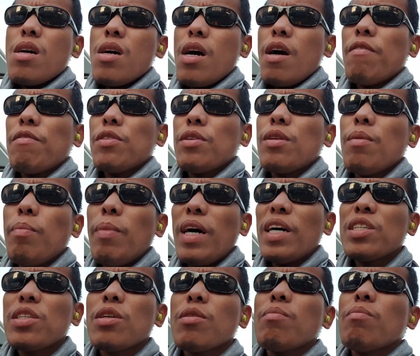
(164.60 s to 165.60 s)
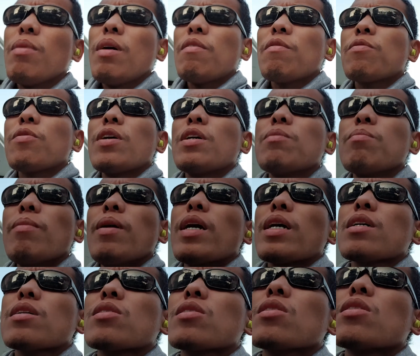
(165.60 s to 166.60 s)
after the passing of my friend
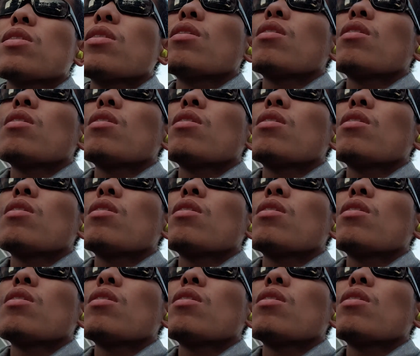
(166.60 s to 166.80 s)
Mags.